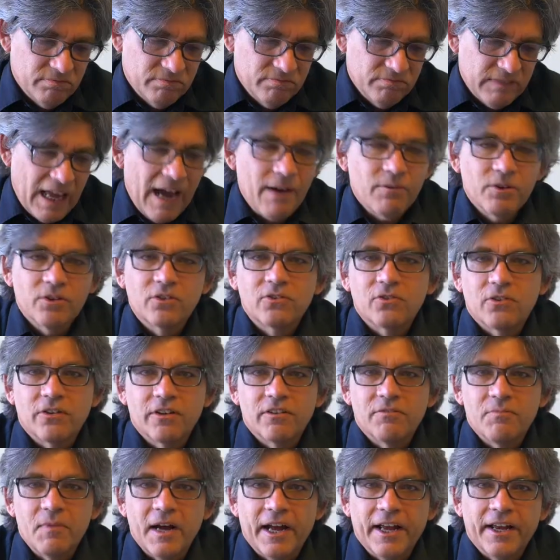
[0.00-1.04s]
That was sort
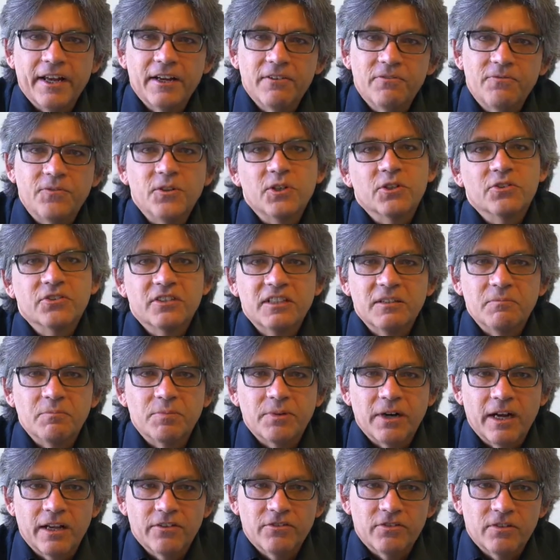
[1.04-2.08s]
of my first
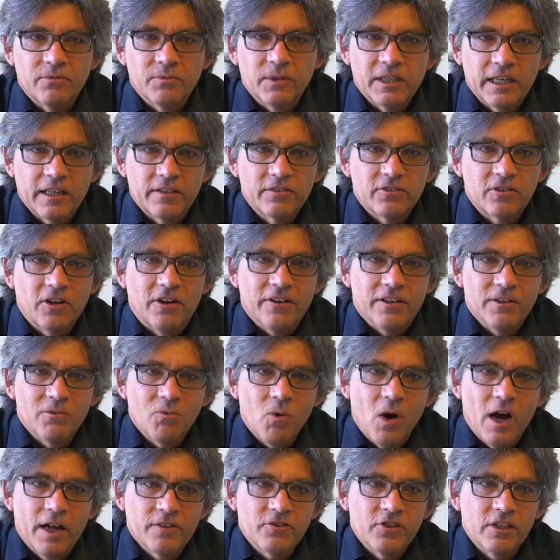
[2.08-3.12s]
impression when I started
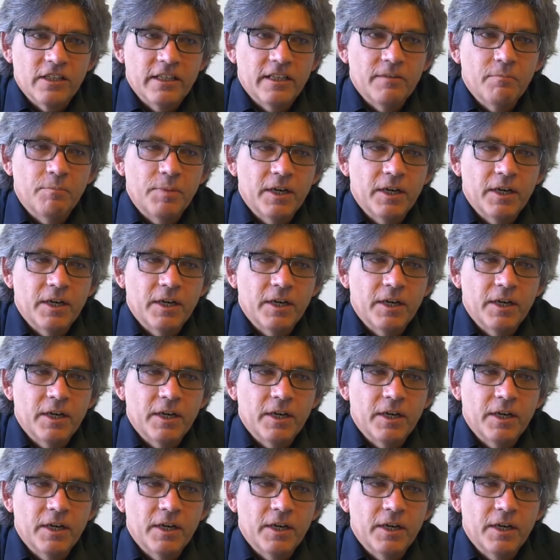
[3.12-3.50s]
watching it,